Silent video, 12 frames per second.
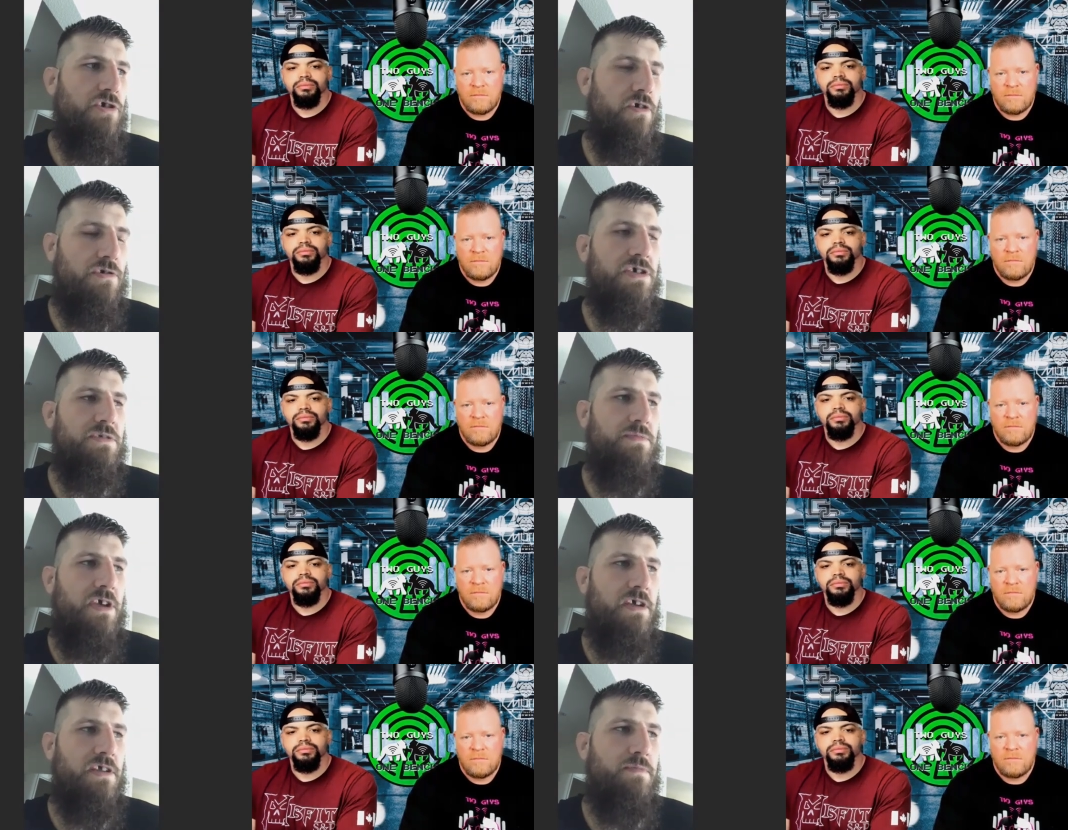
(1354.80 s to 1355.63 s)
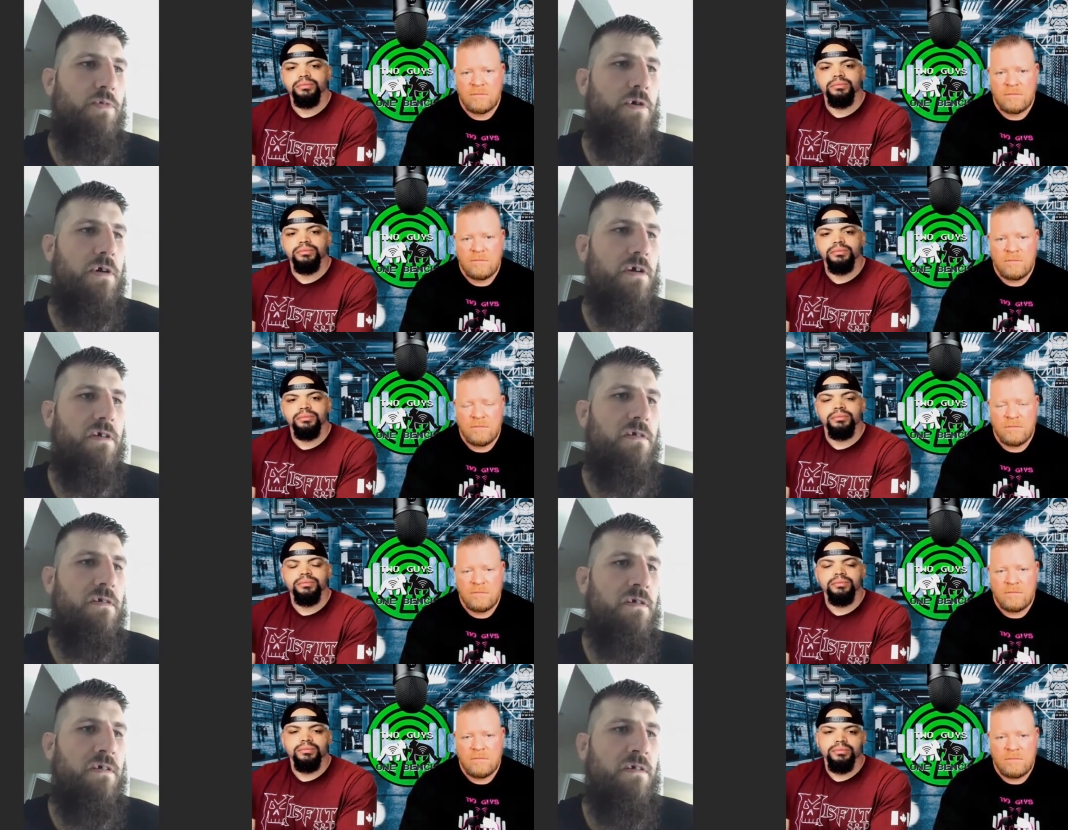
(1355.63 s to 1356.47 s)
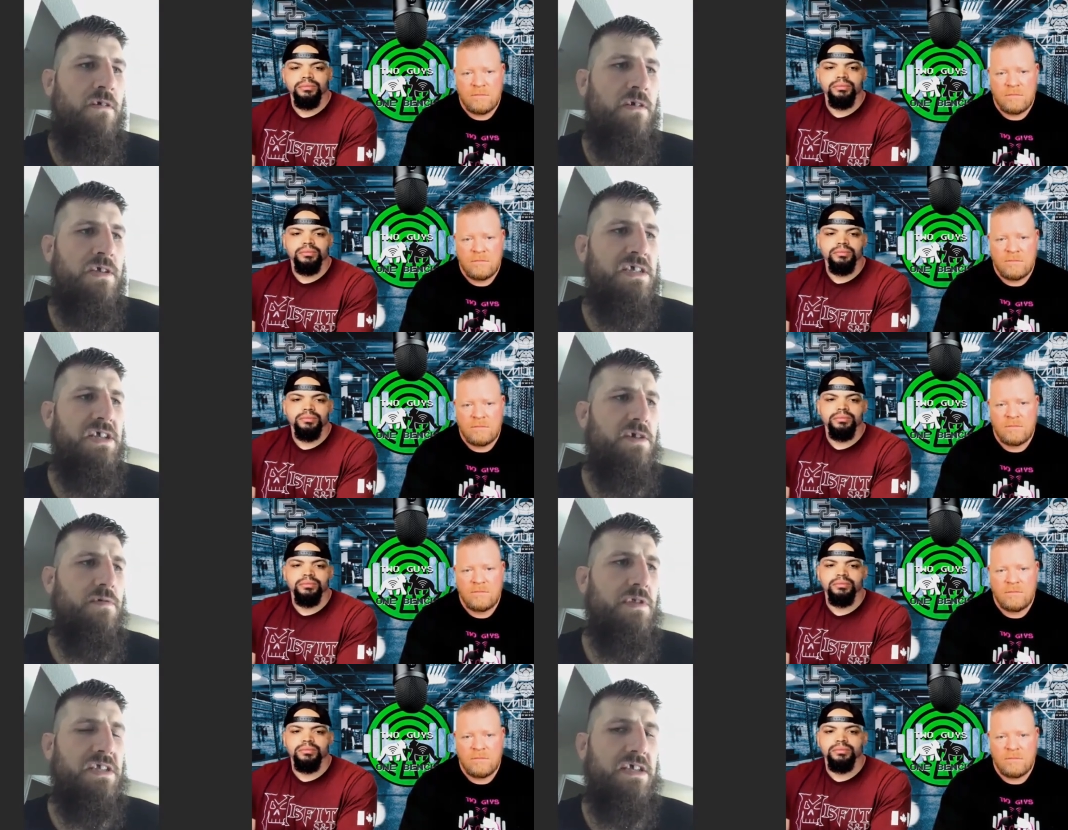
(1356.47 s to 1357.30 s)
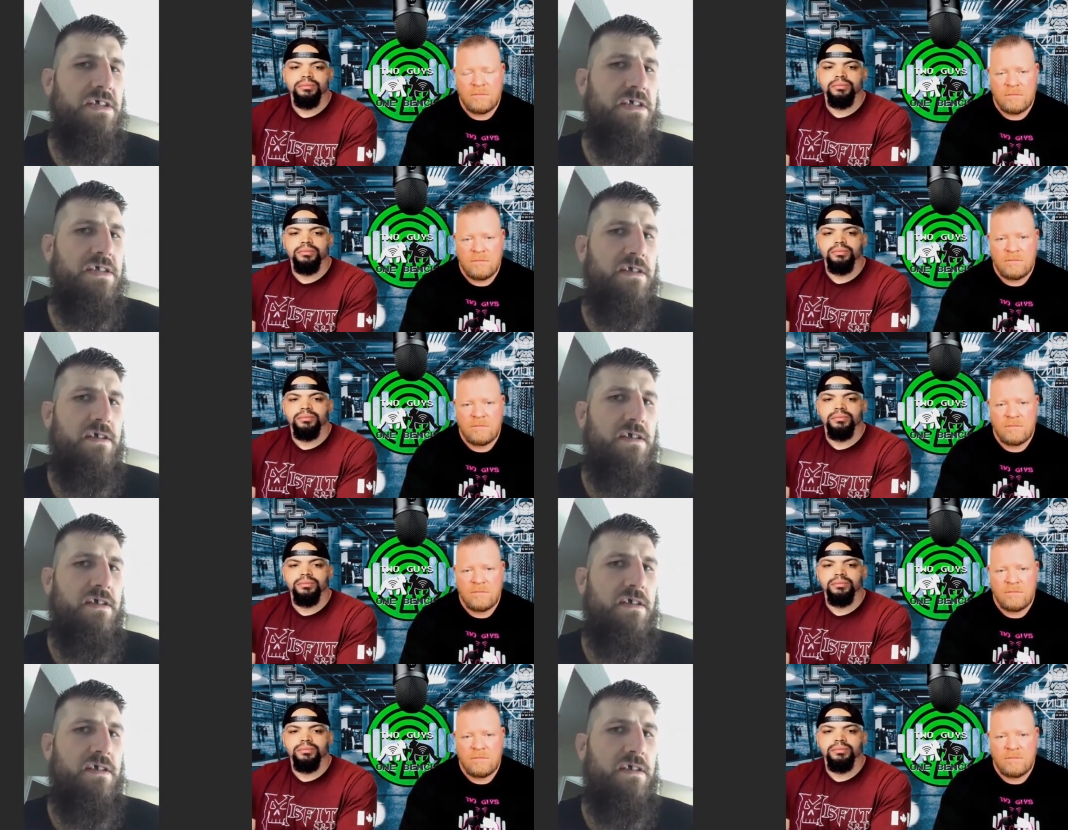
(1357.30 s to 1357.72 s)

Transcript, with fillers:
Speaker 1: coaches me, it's more sequences.